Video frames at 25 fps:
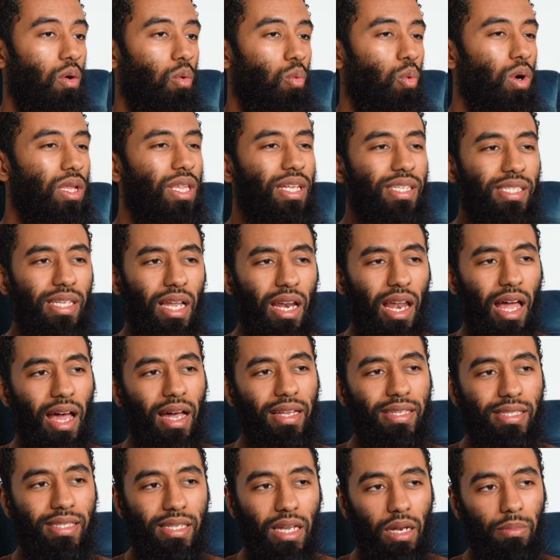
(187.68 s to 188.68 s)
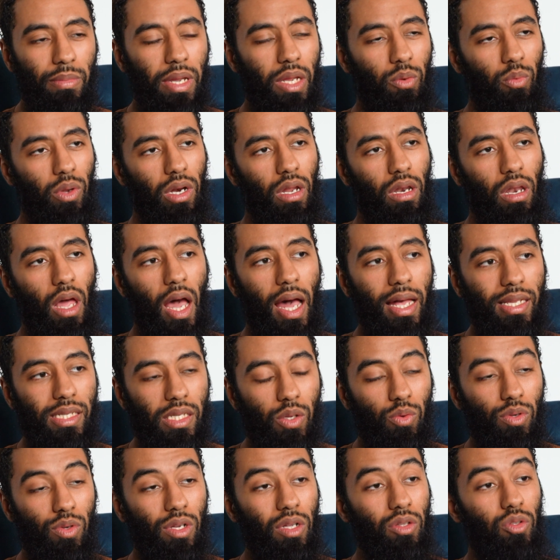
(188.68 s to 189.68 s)
What does al-ghasl mean? When Allah
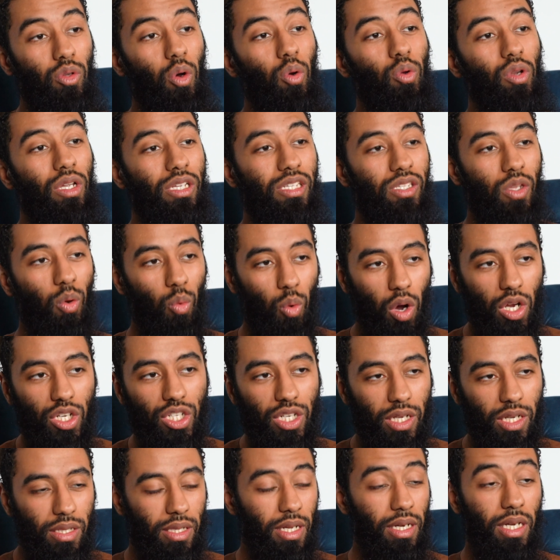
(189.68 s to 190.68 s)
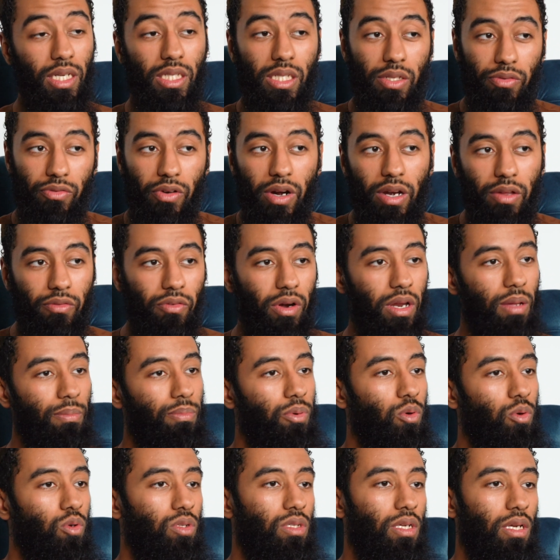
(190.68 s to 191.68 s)
Azza wa Jalla told us to wash it, and this is very, very
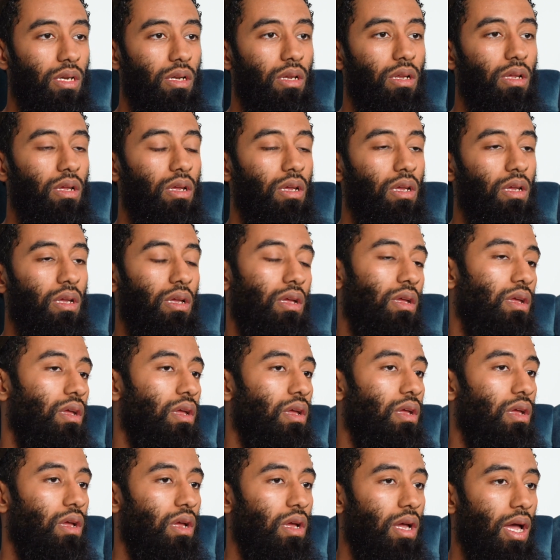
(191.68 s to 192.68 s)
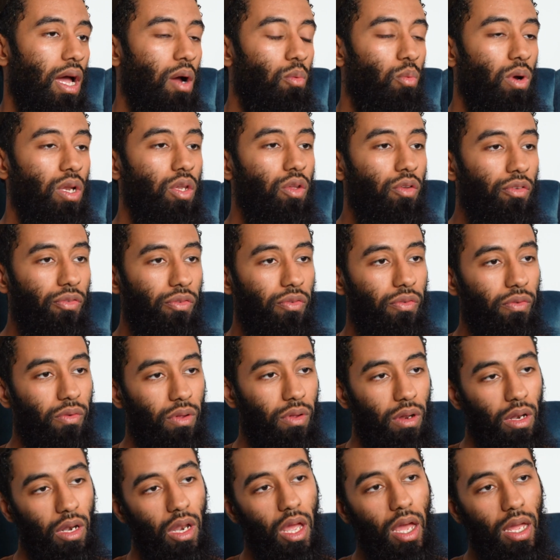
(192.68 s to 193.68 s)
important. And when you
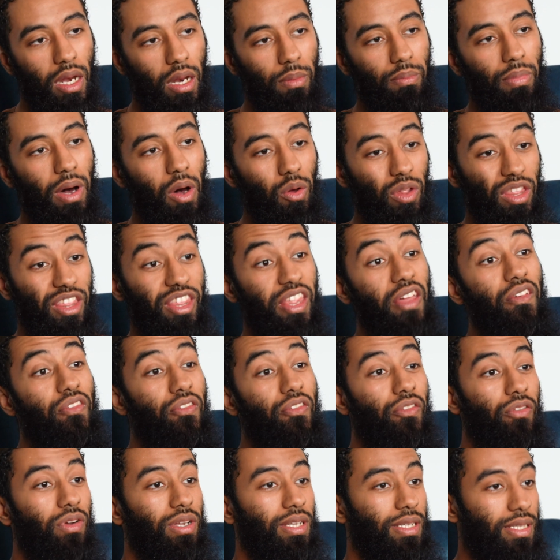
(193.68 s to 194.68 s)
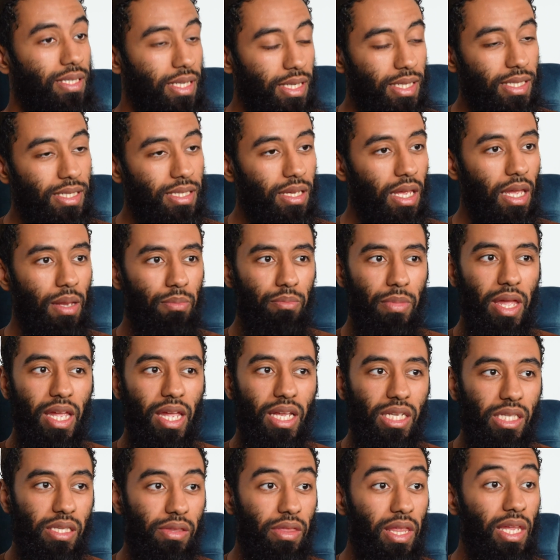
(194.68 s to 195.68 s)
learn about differences, it
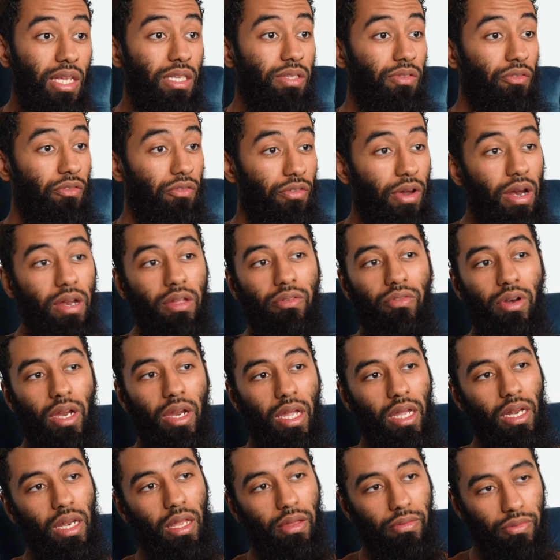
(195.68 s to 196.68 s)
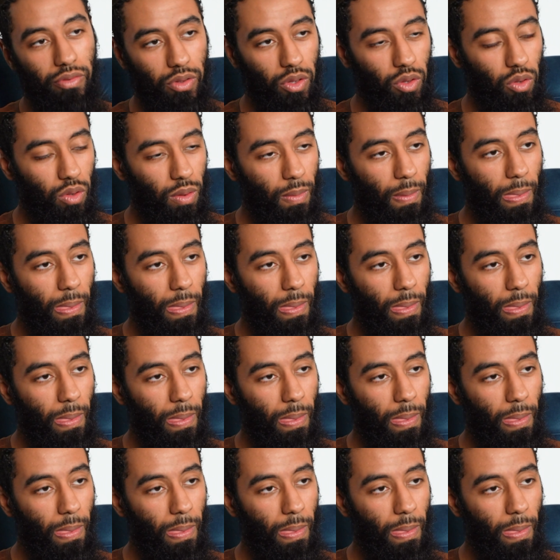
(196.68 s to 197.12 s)
makes things very, very clear for you.